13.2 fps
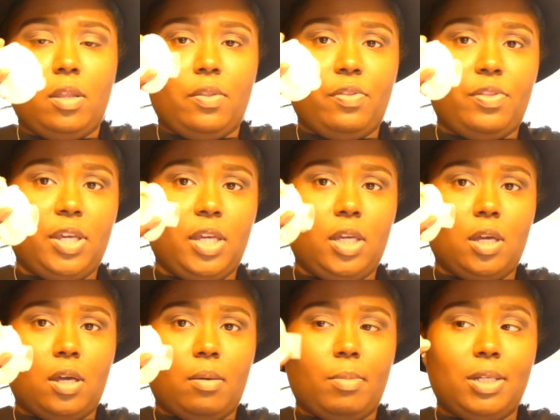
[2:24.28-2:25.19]
the
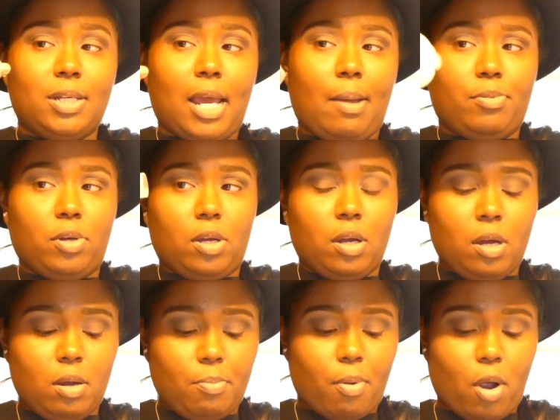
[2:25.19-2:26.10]
adapter
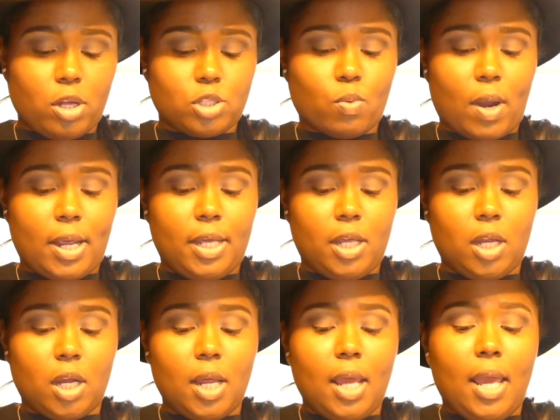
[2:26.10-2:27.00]
parts right
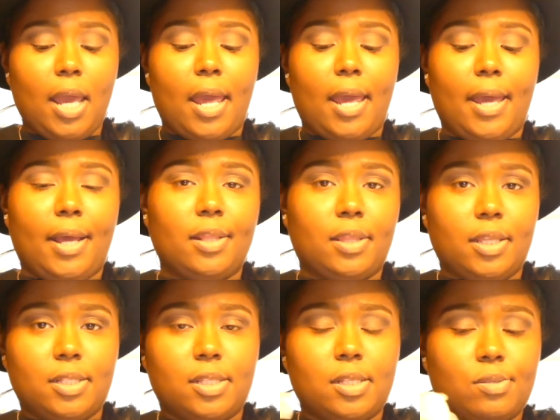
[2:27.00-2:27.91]
here. And
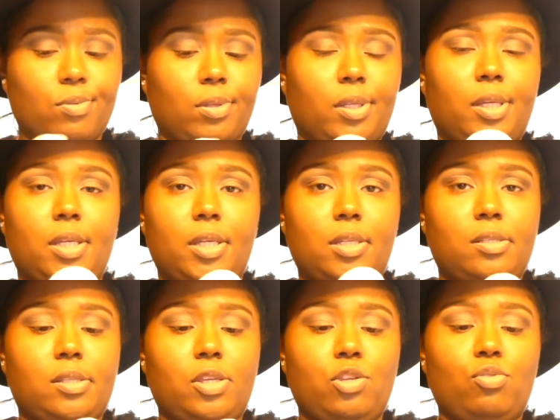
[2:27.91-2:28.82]
this is really
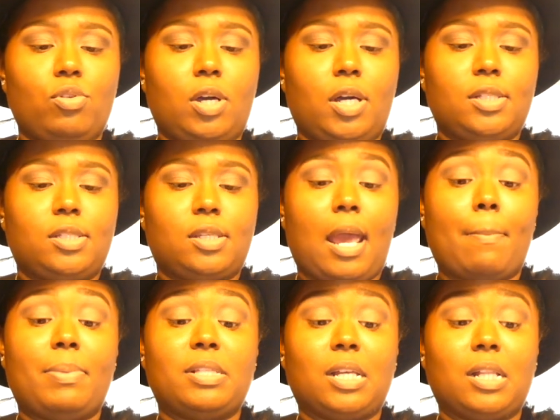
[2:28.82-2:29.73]
easy. You
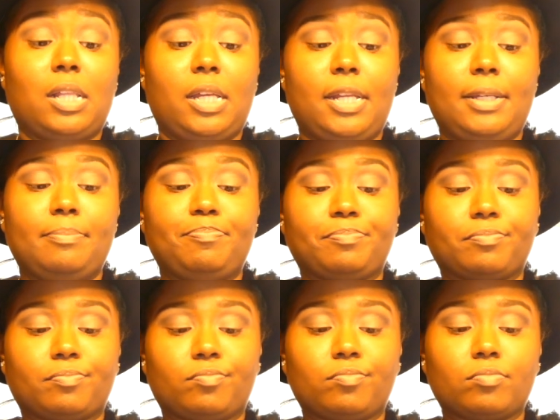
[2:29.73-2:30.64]
unsnap it to clean it,
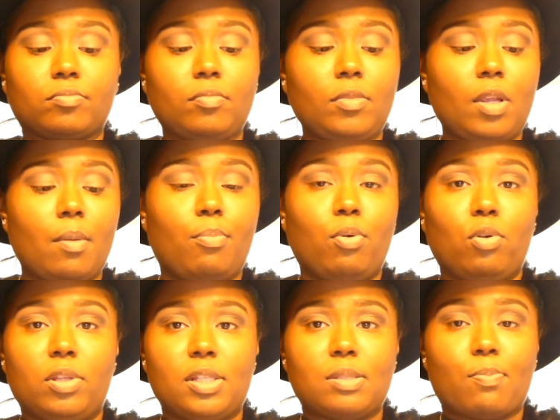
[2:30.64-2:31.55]

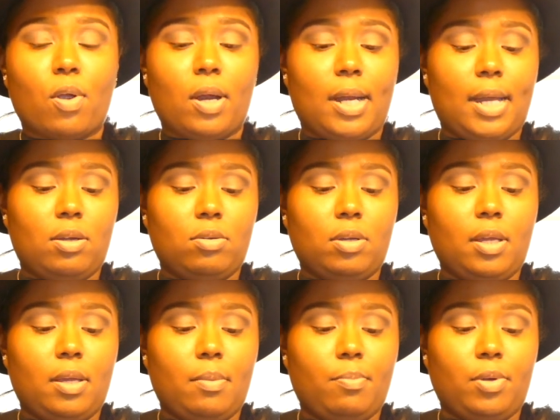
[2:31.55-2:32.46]
pull this part out,
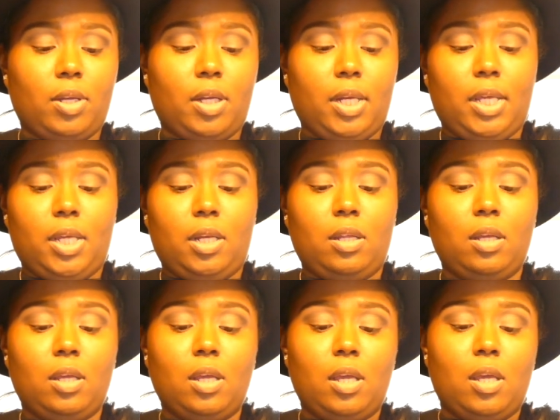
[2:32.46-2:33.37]
put it in,
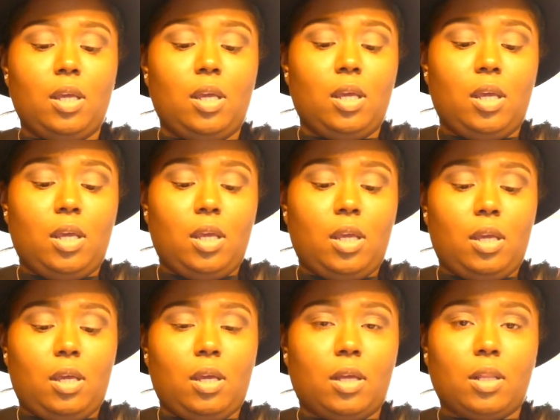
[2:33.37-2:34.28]

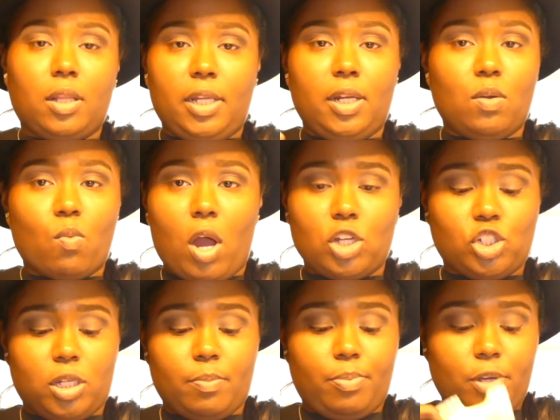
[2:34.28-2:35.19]
clean it, wash
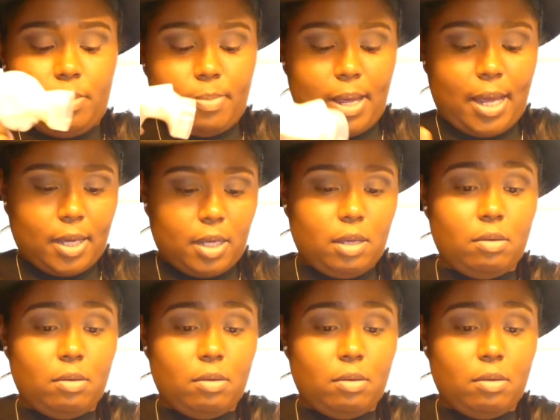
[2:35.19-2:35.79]
it, put it back.